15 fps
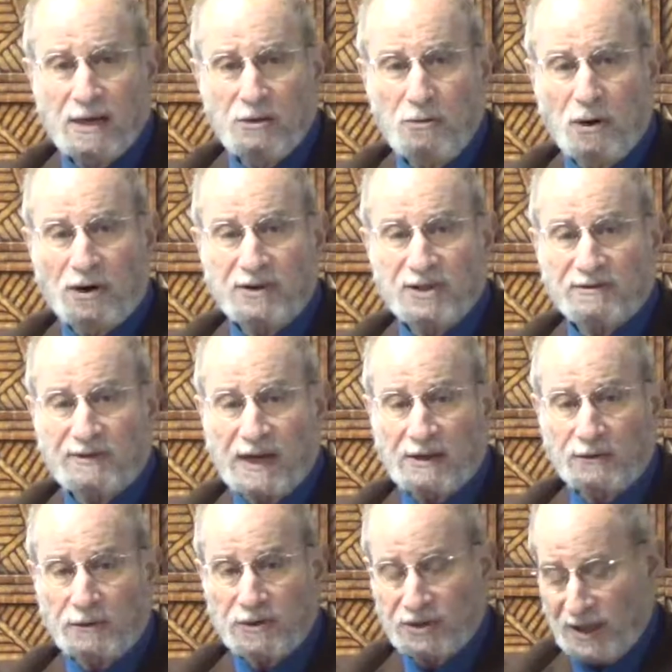who are his
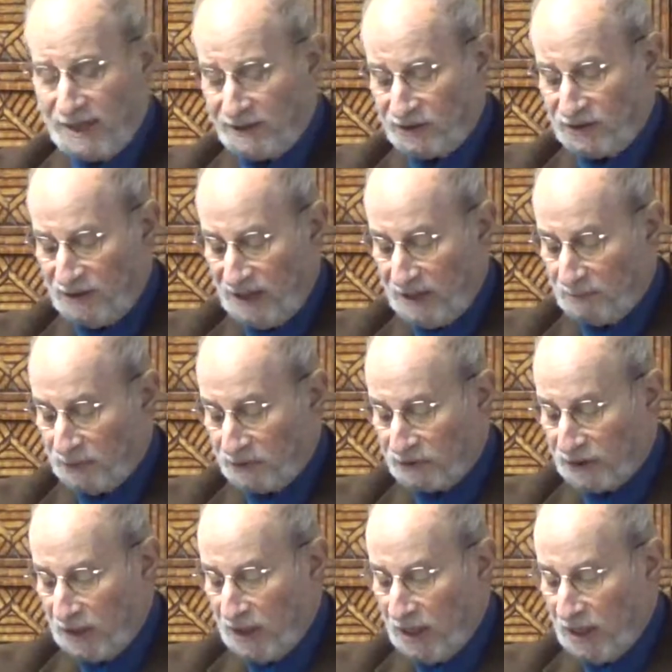followers and his enablers.